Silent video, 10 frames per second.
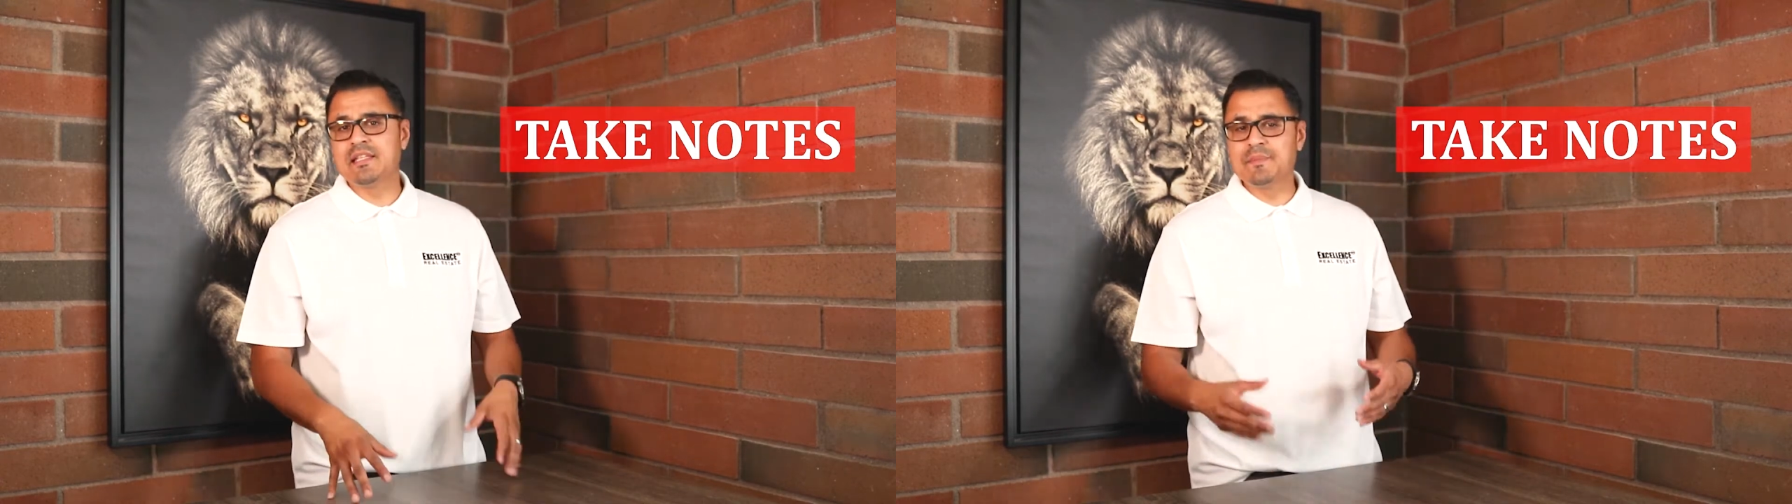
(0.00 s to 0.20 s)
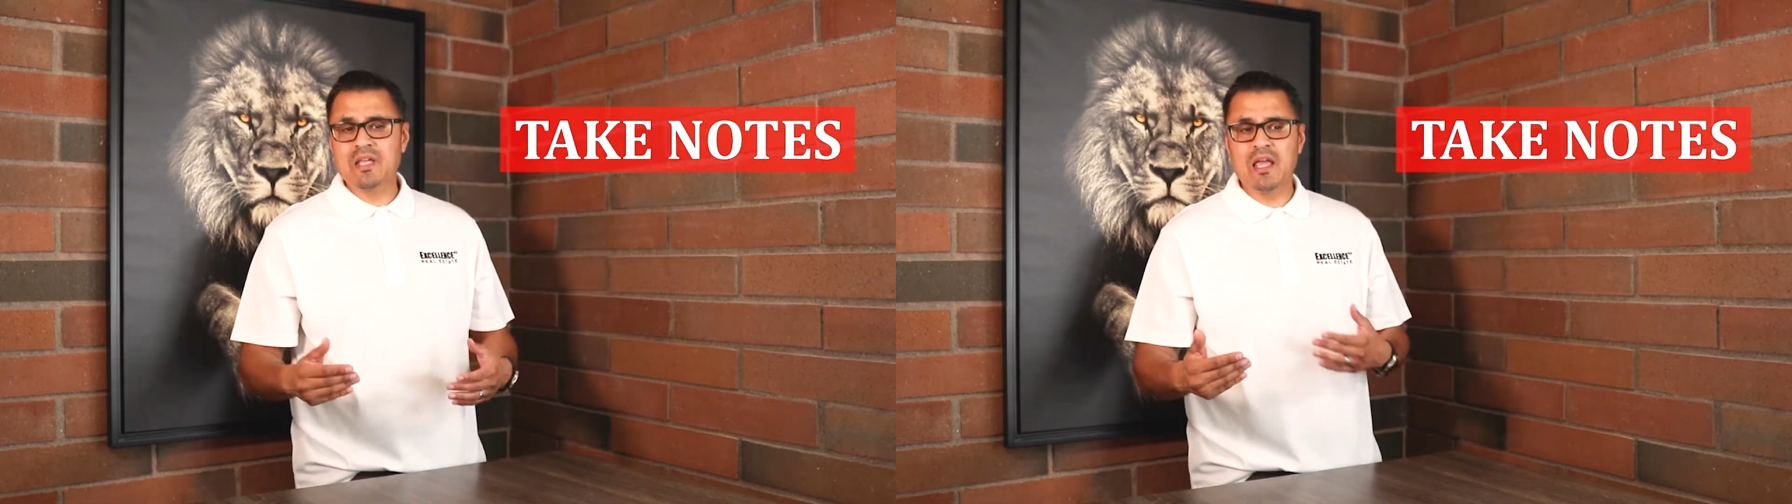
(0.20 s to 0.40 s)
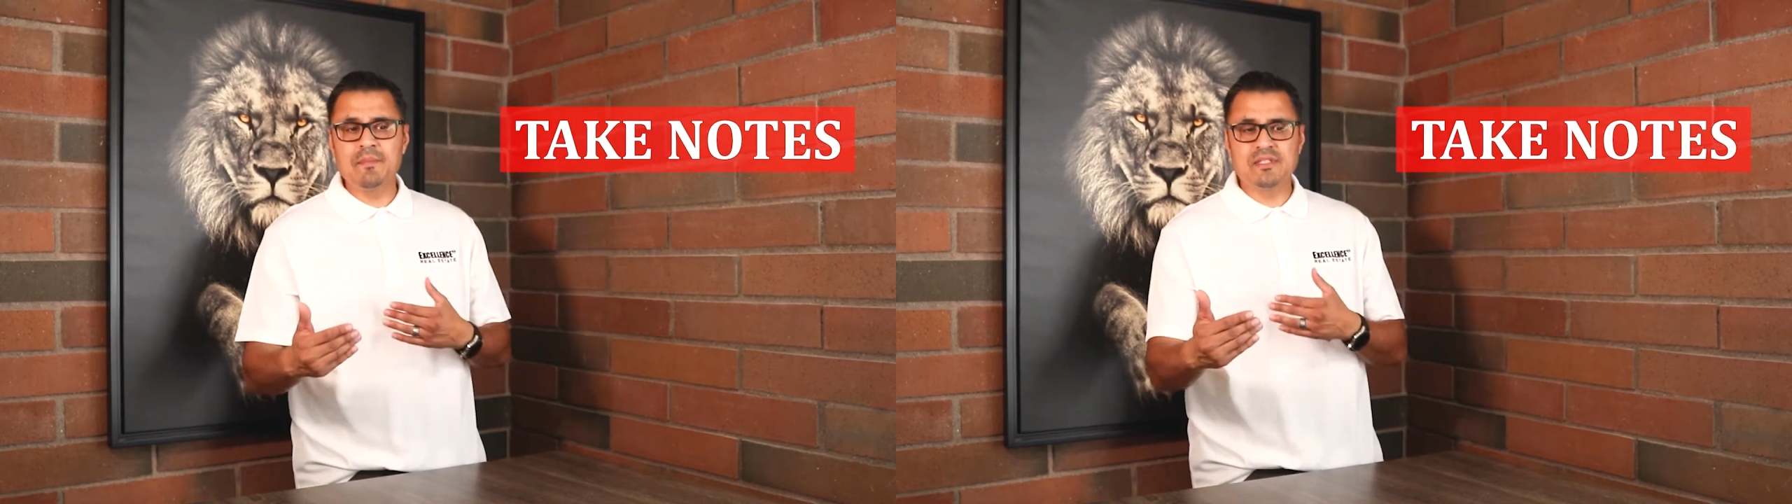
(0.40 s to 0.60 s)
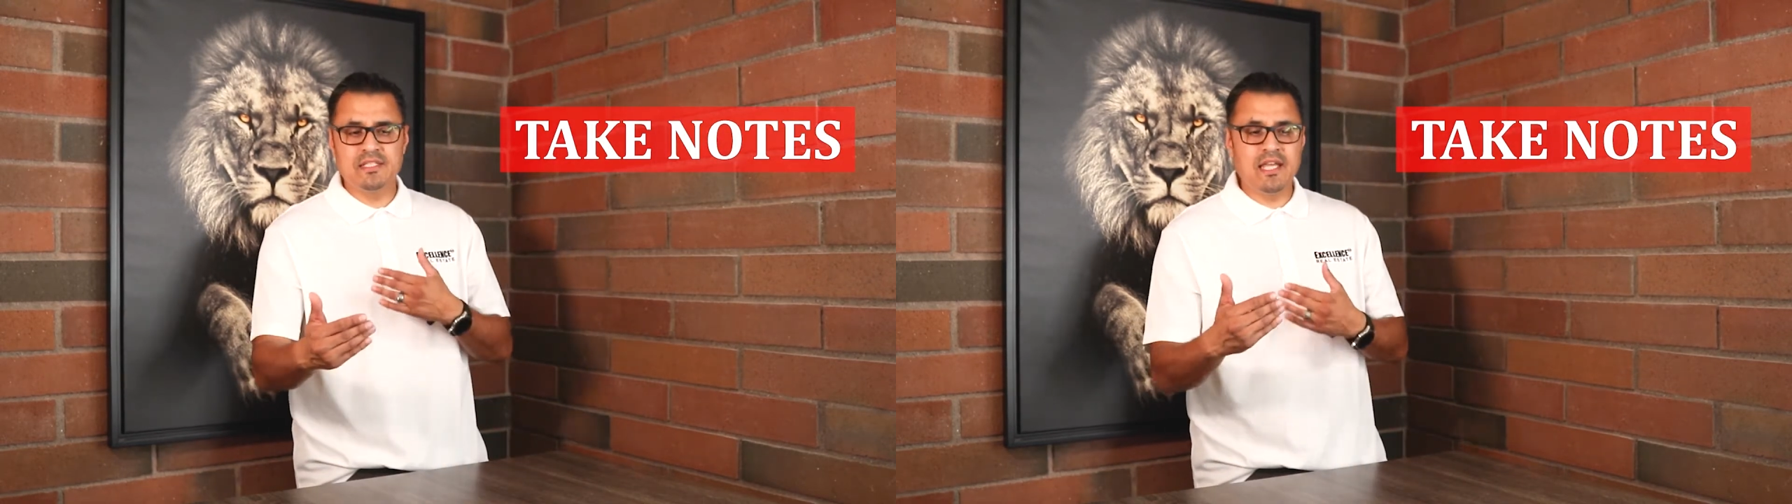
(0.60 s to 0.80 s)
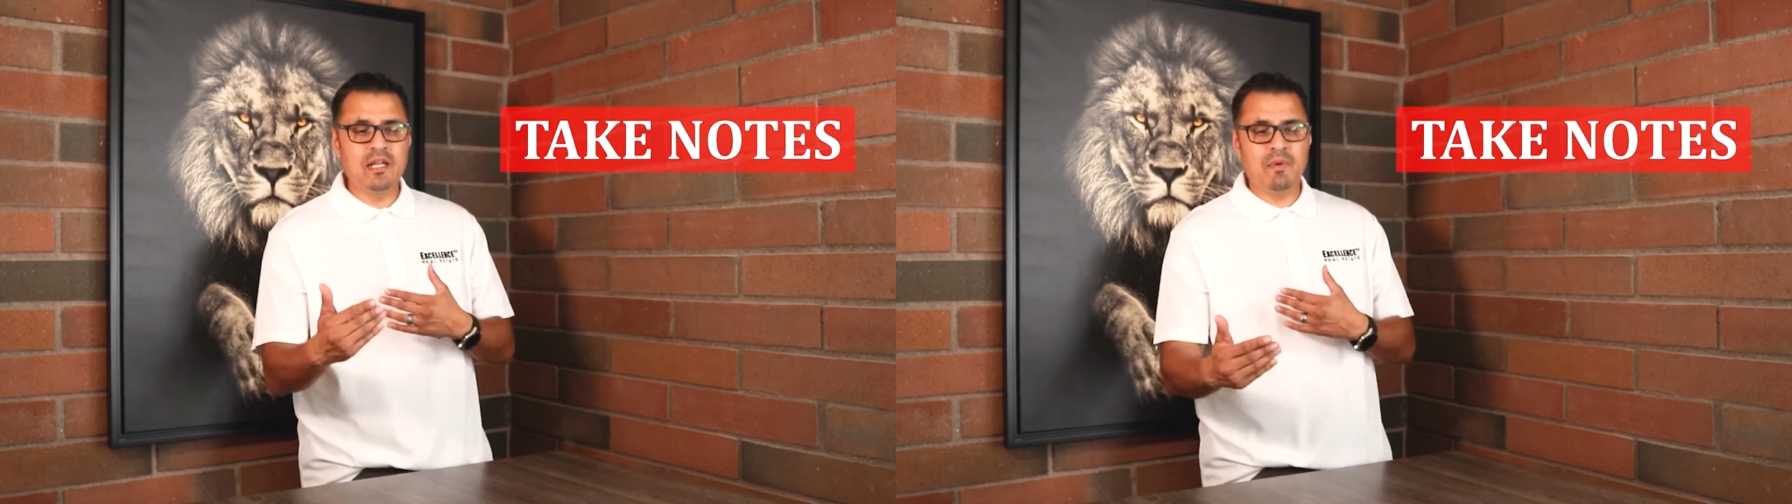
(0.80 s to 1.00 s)
sometimes the
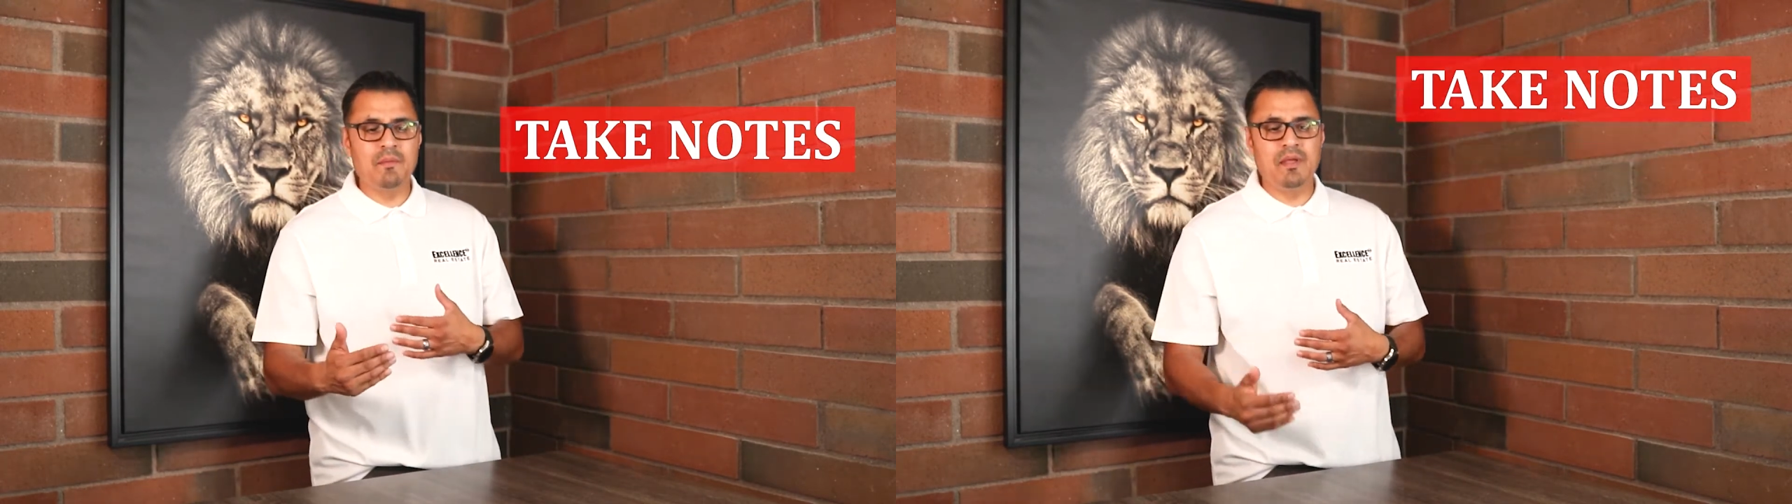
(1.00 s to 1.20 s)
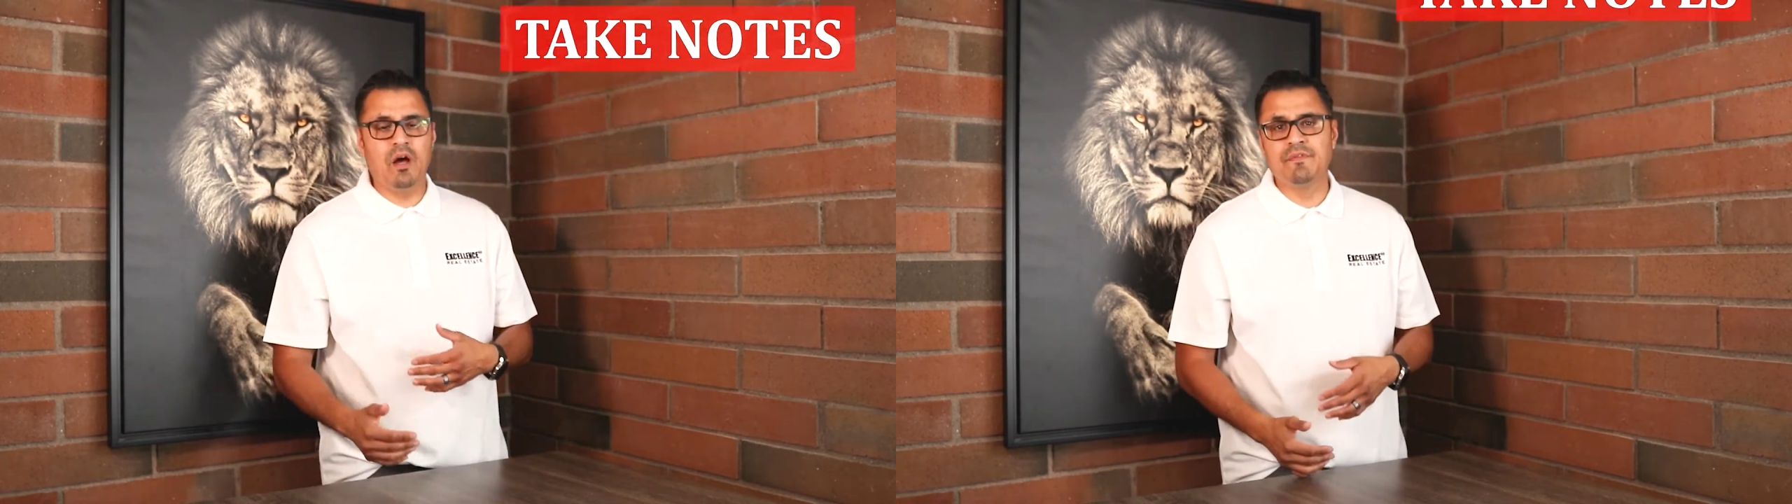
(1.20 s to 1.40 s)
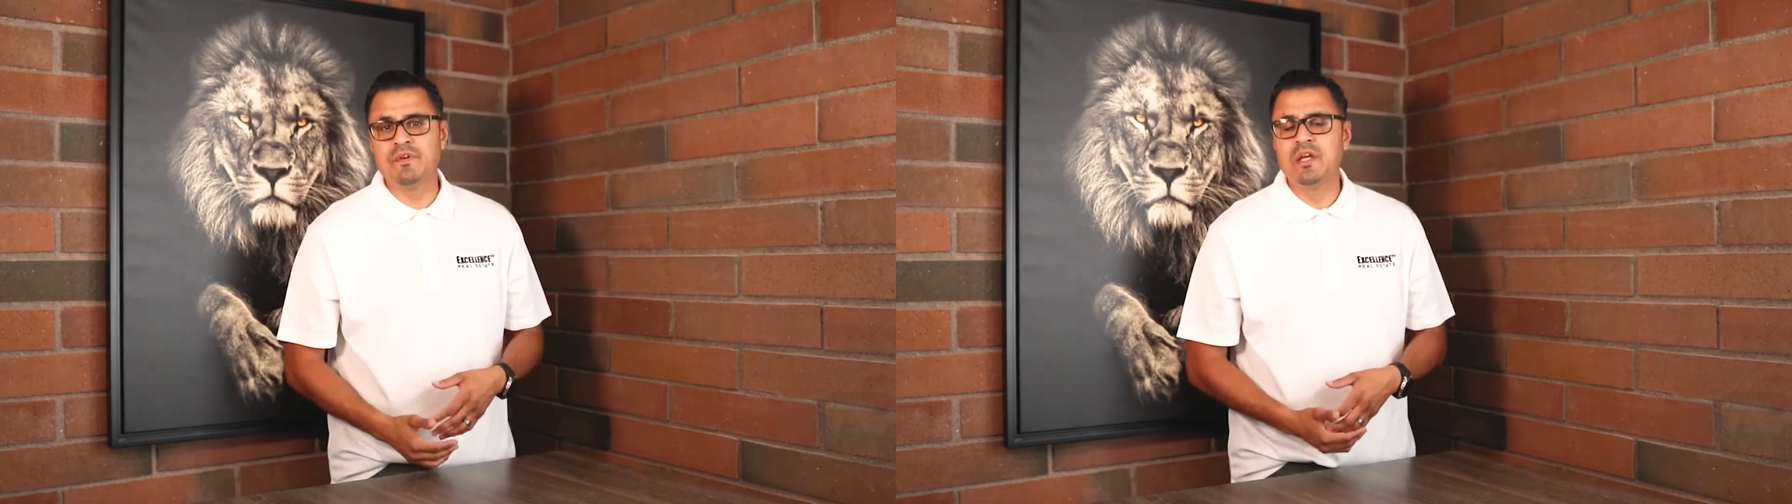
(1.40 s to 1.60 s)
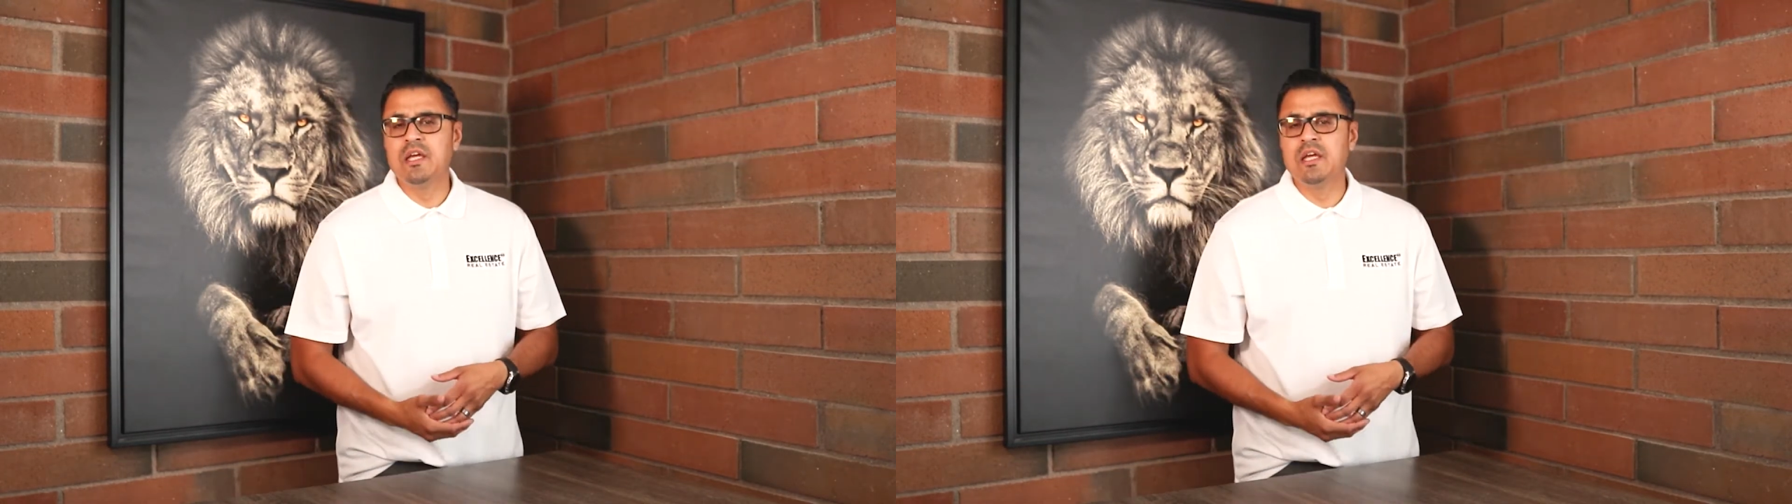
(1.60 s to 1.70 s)
data might be off.